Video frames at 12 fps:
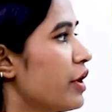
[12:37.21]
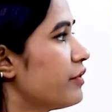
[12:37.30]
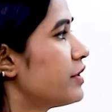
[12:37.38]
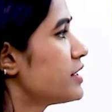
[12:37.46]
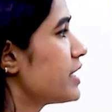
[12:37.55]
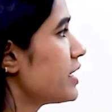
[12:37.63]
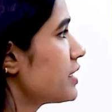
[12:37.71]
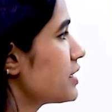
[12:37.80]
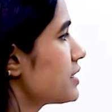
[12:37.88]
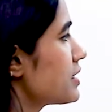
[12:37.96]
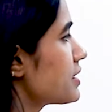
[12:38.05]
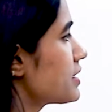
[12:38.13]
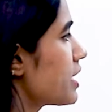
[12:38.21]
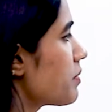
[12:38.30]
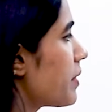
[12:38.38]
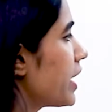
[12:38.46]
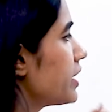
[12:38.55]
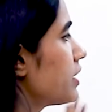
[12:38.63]
of the sentences they
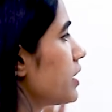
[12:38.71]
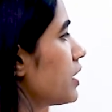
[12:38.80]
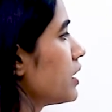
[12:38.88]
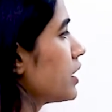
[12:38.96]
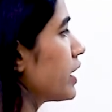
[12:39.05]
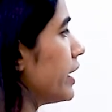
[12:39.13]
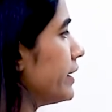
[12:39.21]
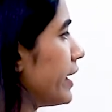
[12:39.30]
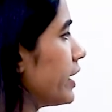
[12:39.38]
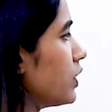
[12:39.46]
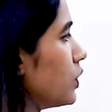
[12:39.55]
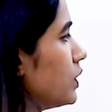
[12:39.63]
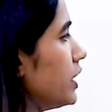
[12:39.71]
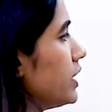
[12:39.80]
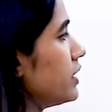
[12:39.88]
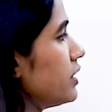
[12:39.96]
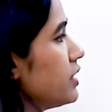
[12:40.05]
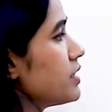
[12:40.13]
might contain only
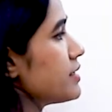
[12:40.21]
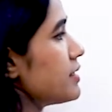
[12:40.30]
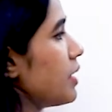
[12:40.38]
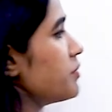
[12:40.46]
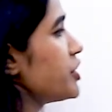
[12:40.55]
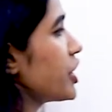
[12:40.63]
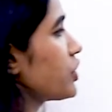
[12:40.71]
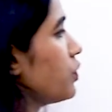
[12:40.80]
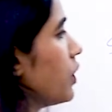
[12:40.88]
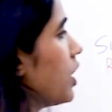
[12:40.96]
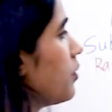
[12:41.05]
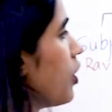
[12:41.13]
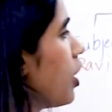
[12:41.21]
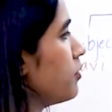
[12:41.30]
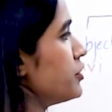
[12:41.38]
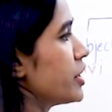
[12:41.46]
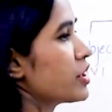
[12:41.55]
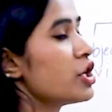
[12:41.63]
the subject, verb,
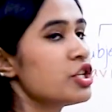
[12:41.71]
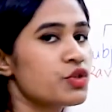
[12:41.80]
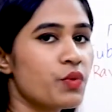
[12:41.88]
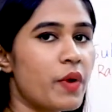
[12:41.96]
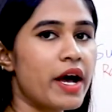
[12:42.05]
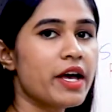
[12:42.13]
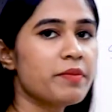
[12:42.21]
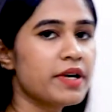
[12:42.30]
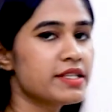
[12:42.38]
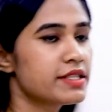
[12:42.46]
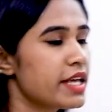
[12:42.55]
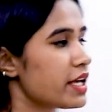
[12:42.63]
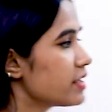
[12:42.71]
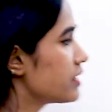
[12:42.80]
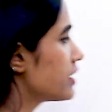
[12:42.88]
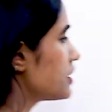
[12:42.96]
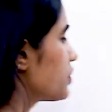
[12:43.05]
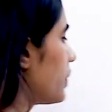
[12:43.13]
object. So why am I saying
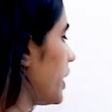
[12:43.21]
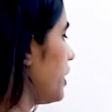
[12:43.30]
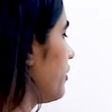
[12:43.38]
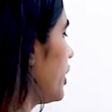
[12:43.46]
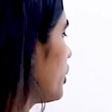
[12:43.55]
this? Whenever